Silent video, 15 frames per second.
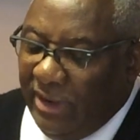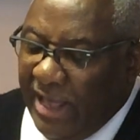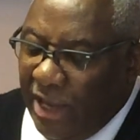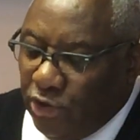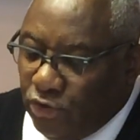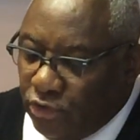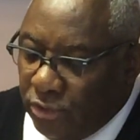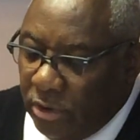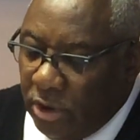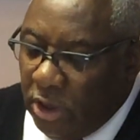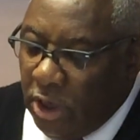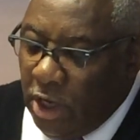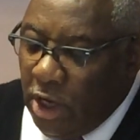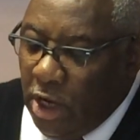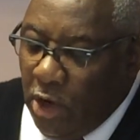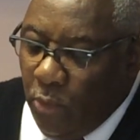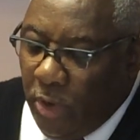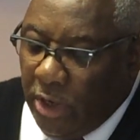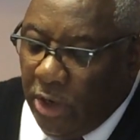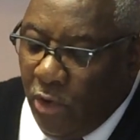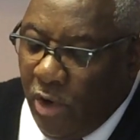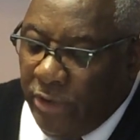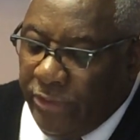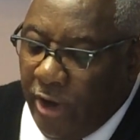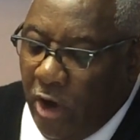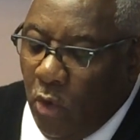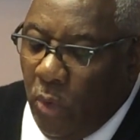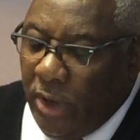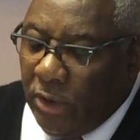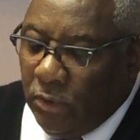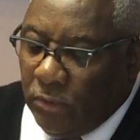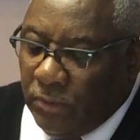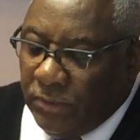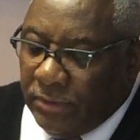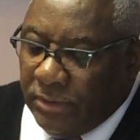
flesh, renewing their wills,